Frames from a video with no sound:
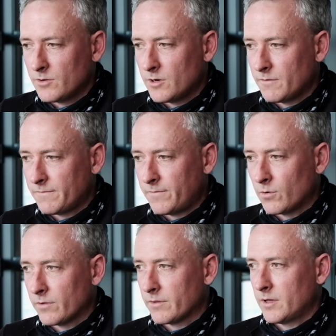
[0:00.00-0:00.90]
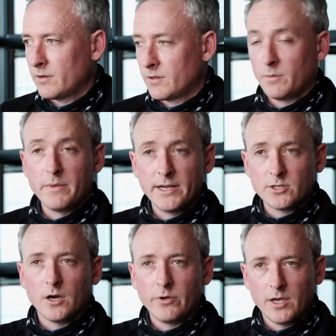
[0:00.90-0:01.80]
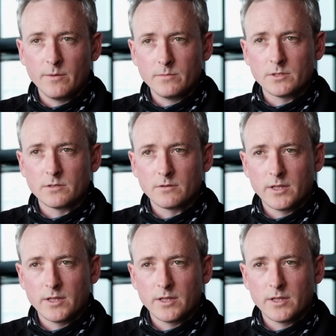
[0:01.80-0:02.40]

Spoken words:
the major OEMs